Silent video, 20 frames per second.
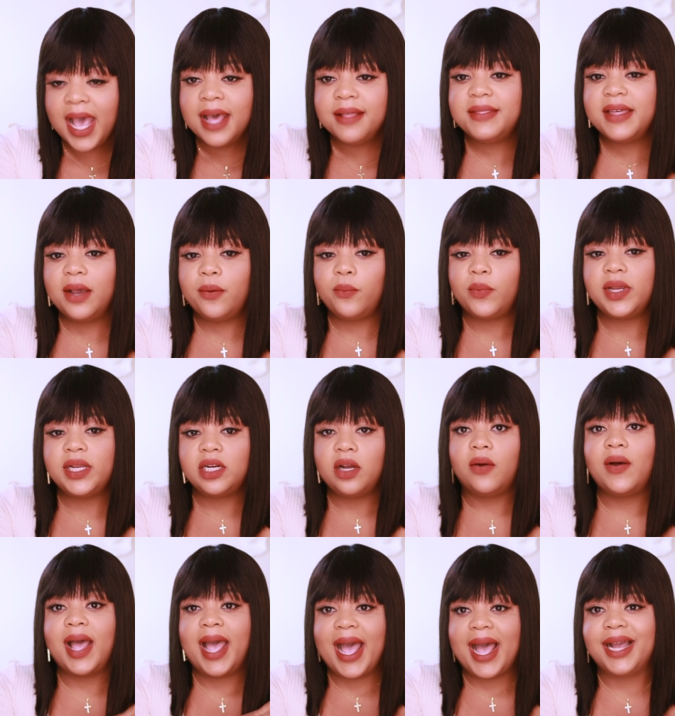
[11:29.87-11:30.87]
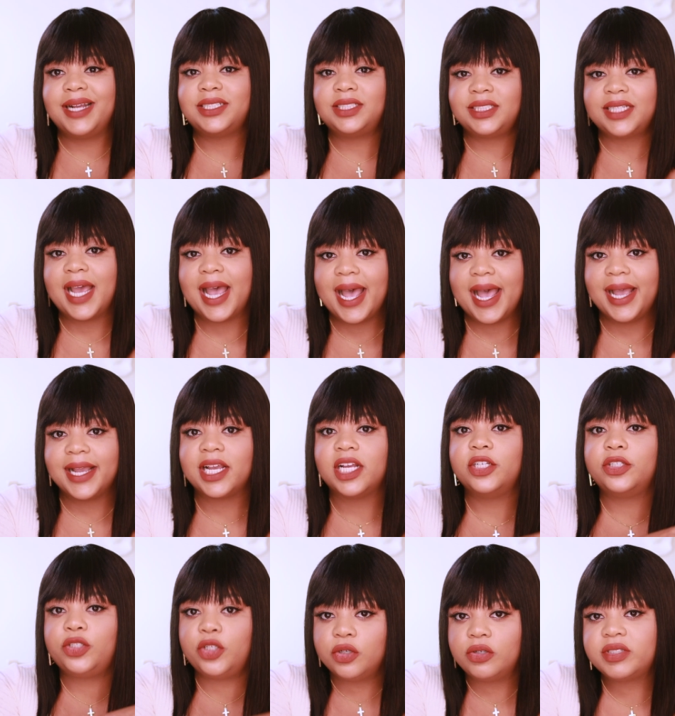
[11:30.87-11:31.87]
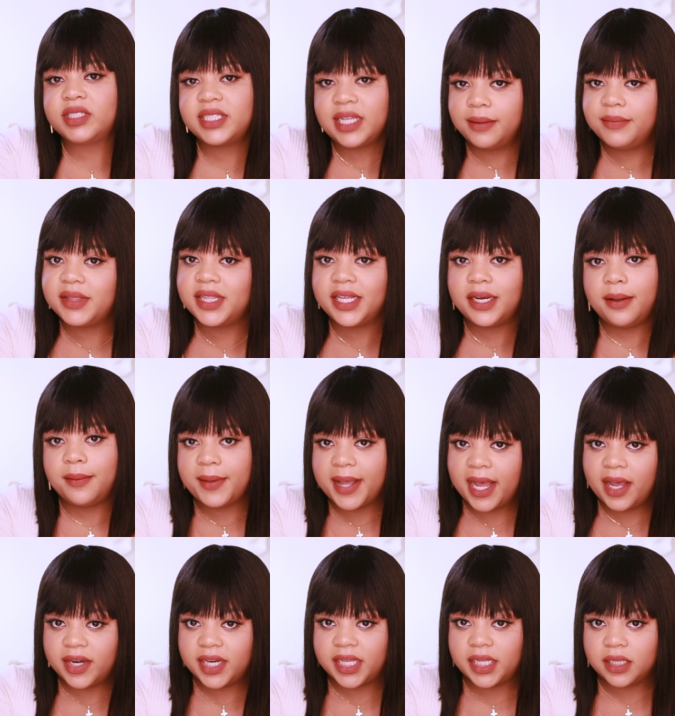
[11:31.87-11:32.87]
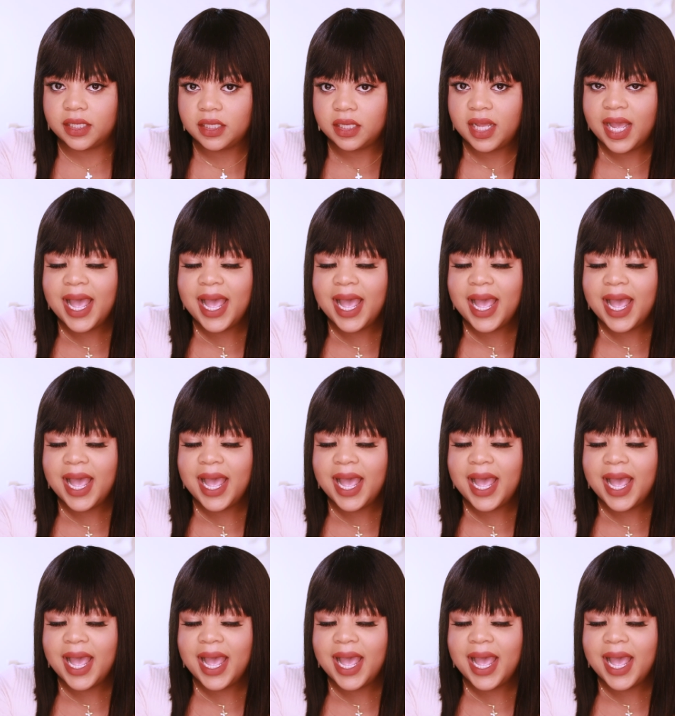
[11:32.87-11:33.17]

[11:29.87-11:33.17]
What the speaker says: that we don't hashtag do something about it.